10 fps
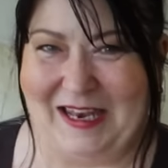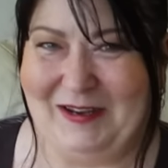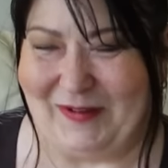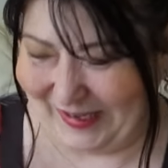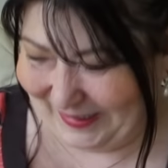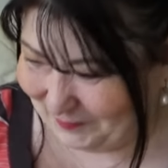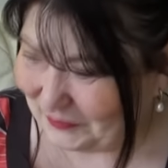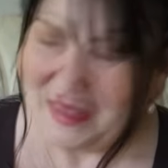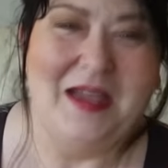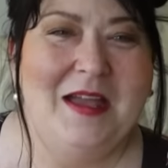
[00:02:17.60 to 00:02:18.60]
anyway,
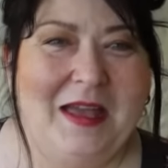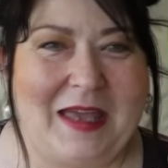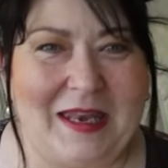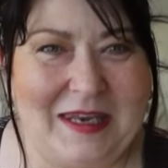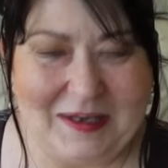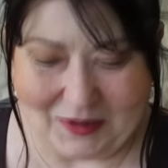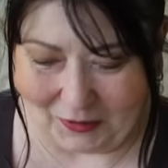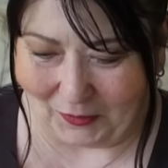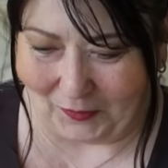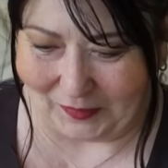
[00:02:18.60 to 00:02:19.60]
getting into the
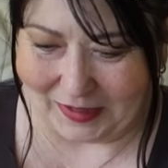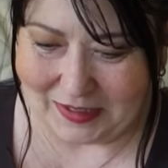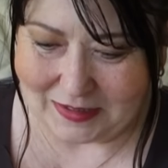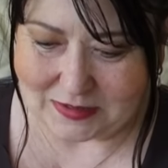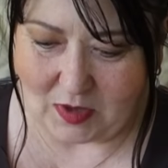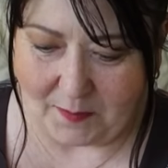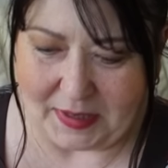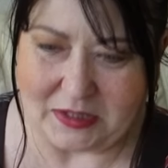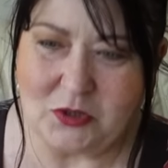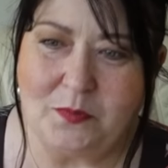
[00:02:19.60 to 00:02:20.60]
haul. So I
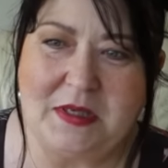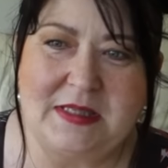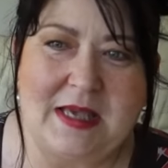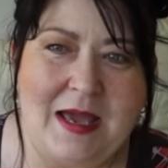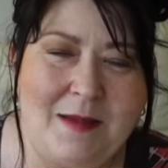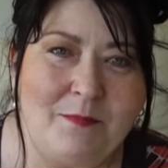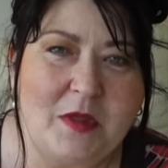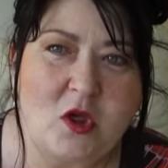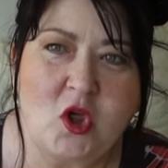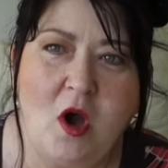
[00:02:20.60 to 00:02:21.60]
picked up this
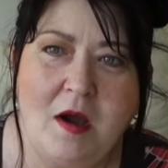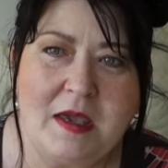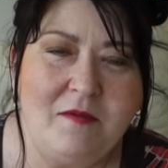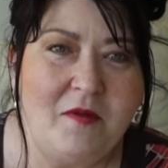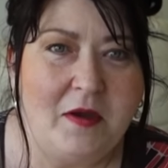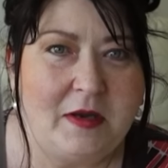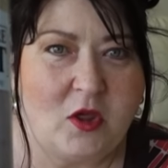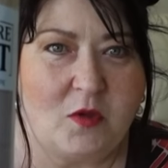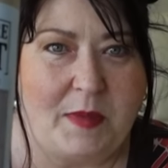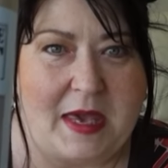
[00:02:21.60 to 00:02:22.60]
um, chalky
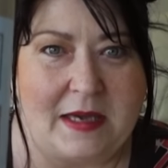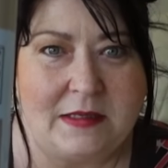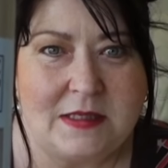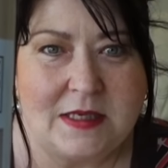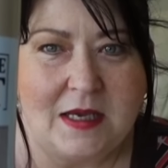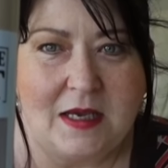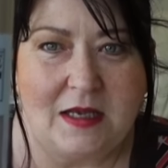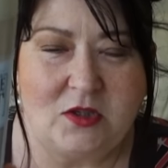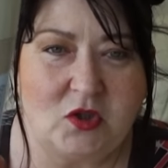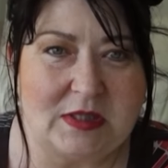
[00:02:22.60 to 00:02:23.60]
furniture paint.
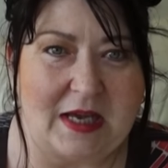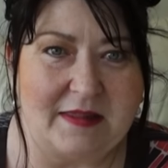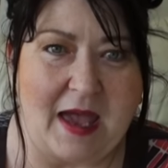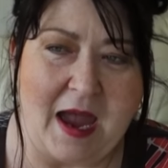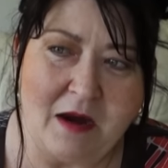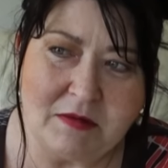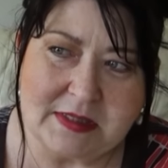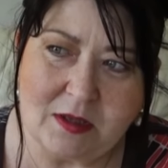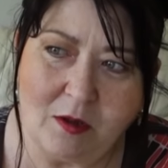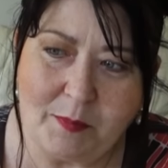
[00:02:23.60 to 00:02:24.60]
It's just like the
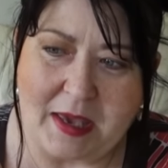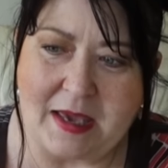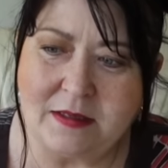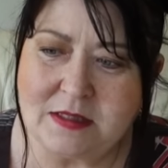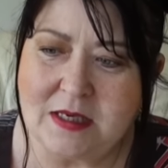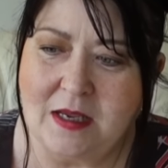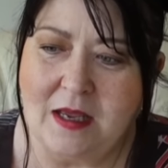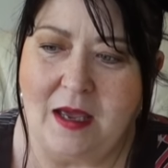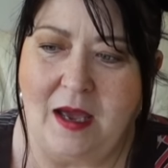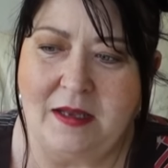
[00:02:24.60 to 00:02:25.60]
aerosol paint.
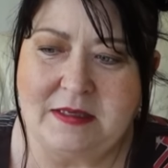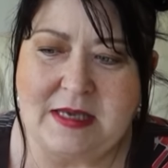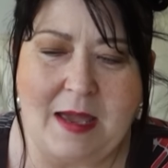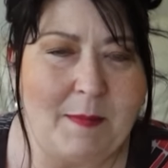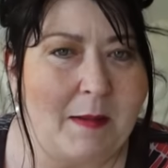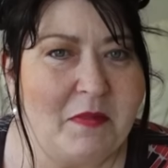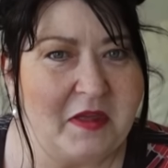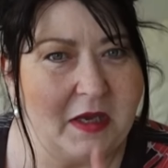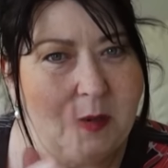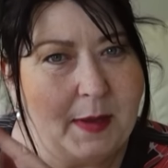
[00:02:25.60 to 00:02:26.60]
And um, I'm
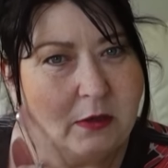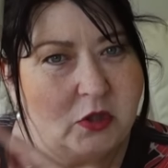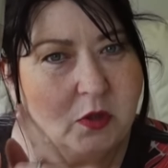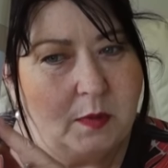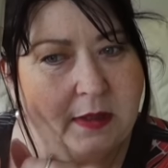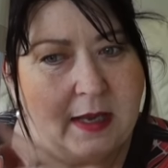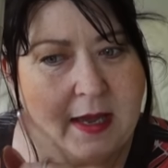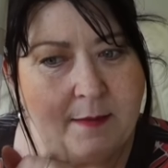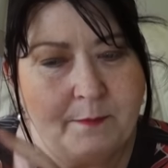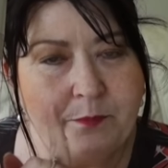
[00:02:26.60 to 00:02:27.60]
thinking about doing
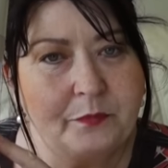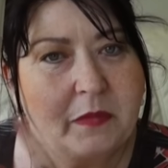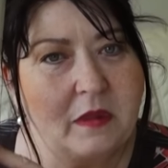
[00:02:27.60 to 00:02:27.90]
um,